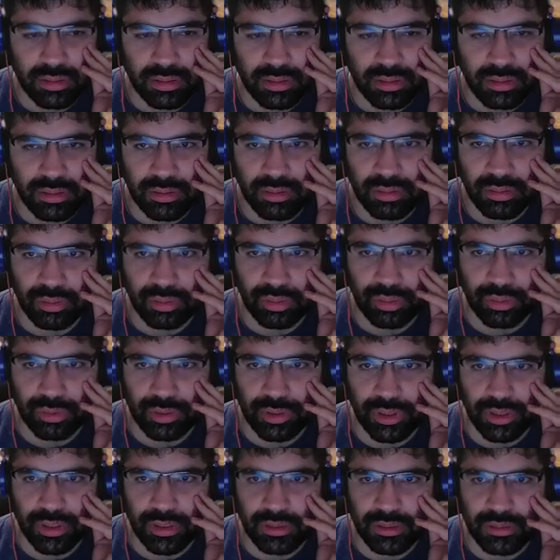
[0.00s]
No note
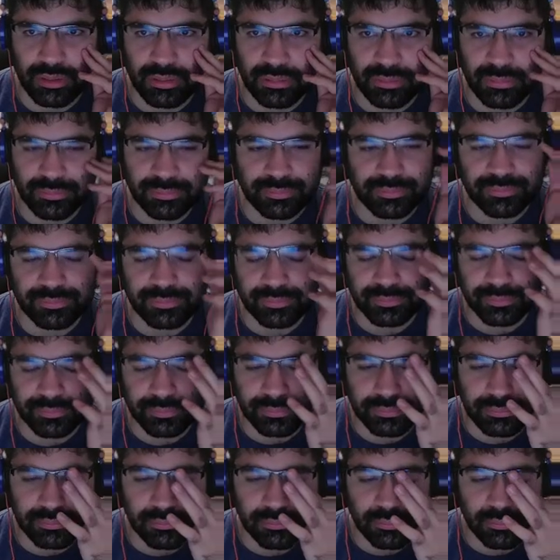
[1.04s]
here.
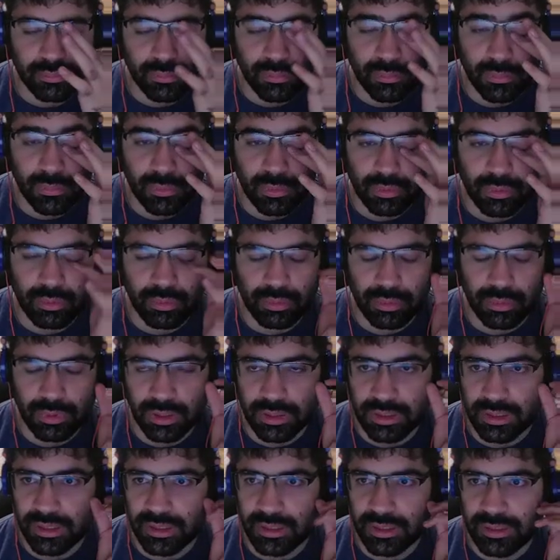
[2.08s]
No
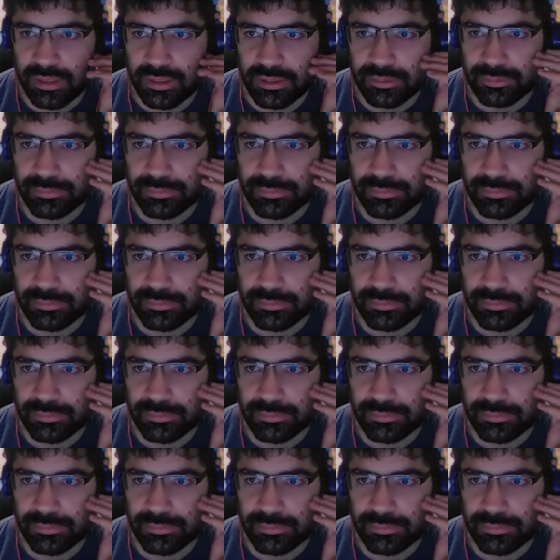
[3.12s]
nothing here.